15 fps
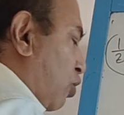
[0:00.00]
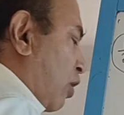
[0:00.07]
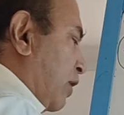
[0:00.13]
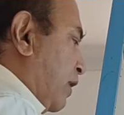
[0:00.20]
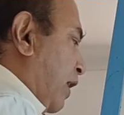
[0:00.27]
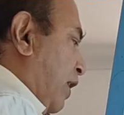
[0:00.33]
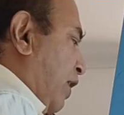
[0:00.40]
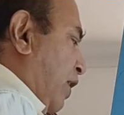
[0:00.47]
short
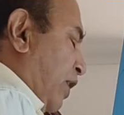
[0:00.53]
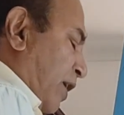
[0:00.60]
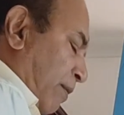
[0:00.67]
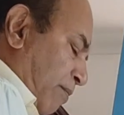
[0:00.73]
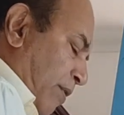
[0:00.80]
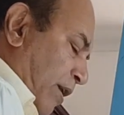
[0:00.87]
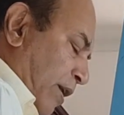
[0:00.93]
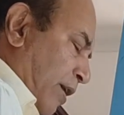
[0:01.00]
circuit
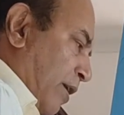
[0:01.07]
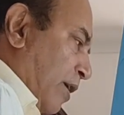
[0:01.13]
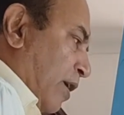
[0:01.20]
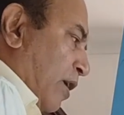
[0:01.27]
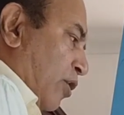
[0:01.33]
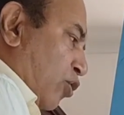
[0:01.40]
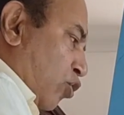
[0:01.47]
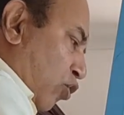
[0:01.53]
MVA.
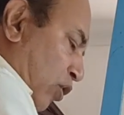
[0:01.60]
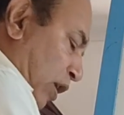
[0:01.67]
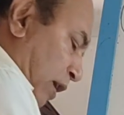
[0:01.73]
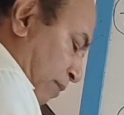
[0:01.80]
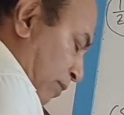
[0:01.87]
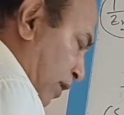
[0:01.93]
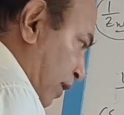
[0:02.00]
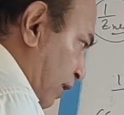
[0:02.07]
So
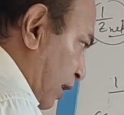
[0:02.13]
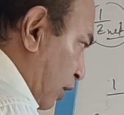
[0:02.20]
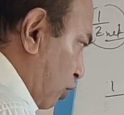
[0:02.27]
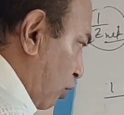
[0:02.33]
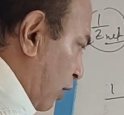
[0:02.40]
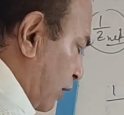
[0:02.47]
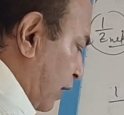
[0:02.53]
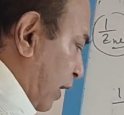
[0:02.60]
if this is the
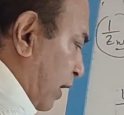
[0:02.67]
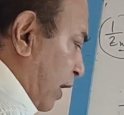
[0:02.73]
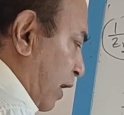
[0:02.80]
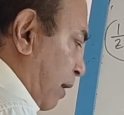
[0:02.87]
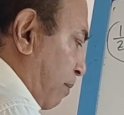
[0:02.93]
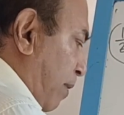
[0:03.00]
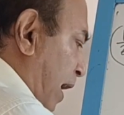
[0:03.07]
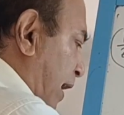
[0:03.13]
short circuit
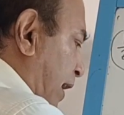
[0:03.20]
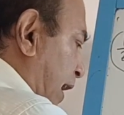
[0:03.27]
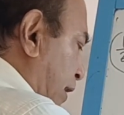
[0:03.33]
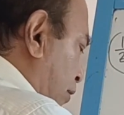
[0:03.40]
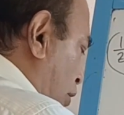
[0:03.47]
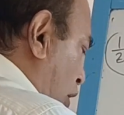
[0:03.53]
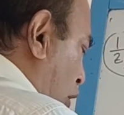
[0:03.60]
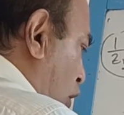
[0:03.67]
MVA at
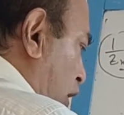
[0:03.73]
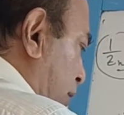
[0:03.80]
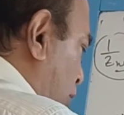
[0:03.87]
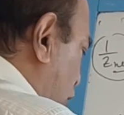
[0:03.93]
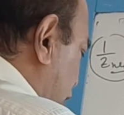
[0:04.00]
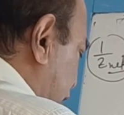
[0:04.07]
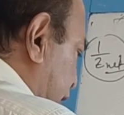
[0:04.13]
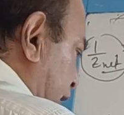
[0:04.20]
what
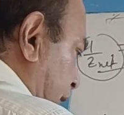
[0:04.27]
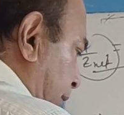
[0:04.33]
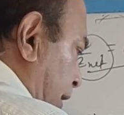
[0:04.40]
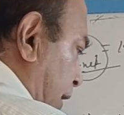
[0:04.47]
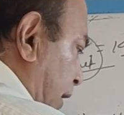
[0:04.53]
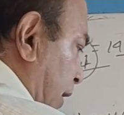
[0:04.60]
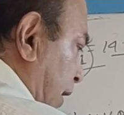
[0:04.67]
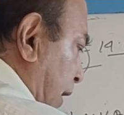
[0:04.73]
voltage
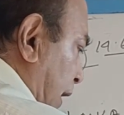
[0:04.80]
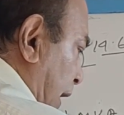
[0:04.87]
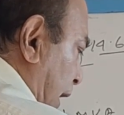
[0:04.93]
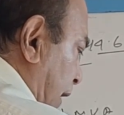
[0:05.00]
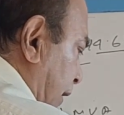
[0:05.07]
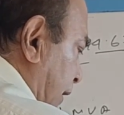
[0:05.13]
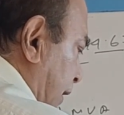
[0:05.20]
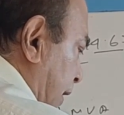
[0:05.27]
level?
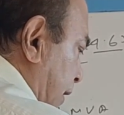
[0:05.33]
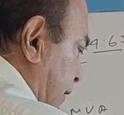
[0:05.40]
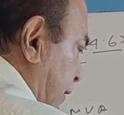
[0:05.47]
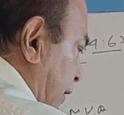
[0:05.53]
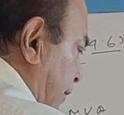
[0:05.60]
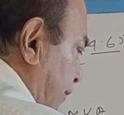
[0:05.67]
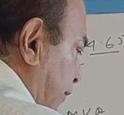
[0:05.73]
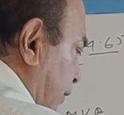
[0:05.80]
At the rate
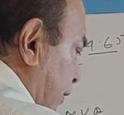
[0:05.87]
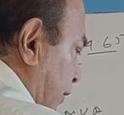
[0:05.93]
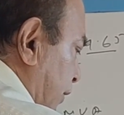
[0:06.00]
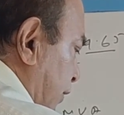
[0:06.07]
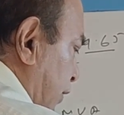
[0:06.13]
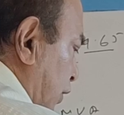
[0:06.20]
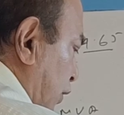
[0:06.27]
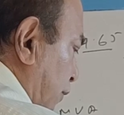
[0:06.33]
of
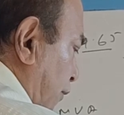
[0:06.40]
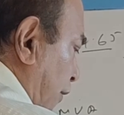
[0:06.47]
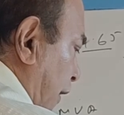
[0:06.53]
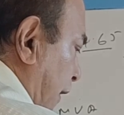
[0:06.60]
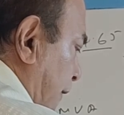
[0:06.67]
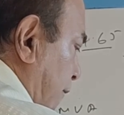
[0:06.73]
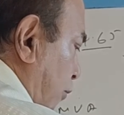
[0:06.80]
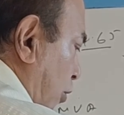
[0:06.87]

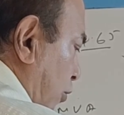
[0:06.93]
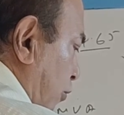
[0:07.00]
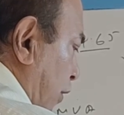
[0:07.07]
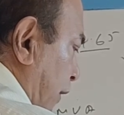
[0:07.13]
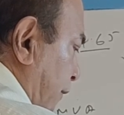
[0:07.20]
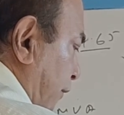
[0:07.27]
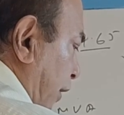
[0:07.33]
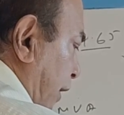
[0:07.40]

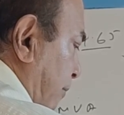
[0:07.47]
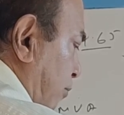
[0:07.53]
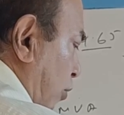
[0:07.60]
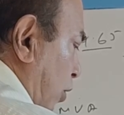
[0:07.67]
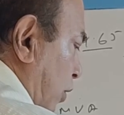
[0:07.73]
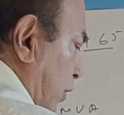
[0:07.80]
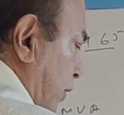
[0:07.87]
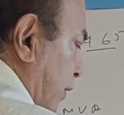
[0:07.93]
0.415
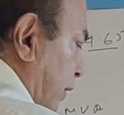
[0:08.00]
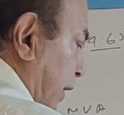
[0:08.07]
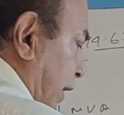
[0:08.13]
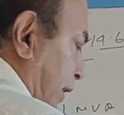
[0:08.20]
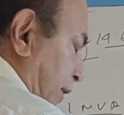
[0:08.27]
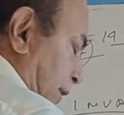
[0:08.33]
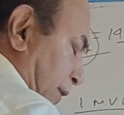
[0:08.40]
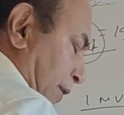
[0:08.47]
volt,
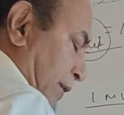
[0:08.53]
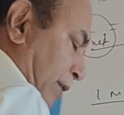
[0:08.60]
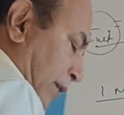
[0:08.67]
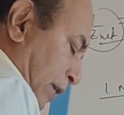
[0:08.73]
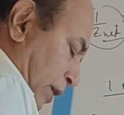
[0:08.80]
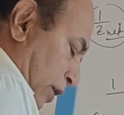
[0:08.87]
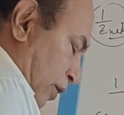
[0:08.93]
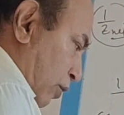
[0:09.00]
right?
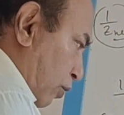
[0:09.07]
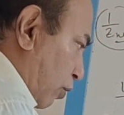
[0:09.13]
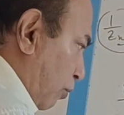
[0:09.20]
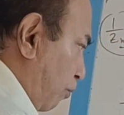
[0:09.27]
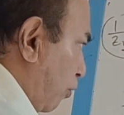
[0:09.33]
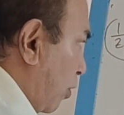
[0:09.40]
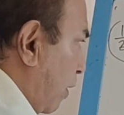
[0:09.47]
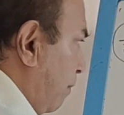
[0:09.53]
So
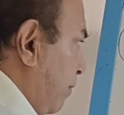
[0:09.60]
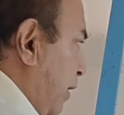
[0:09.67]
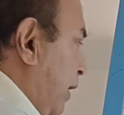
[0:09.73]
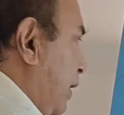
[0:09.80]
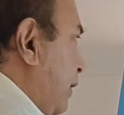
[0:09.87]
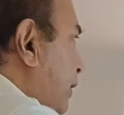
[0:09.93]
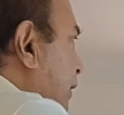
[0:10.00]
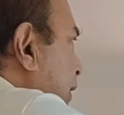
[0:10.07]
from
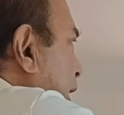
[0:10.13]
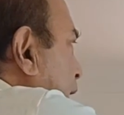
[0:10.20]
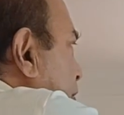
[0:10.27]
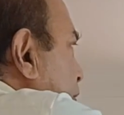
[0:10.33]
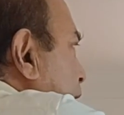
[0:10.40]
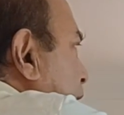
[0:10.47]
this, now we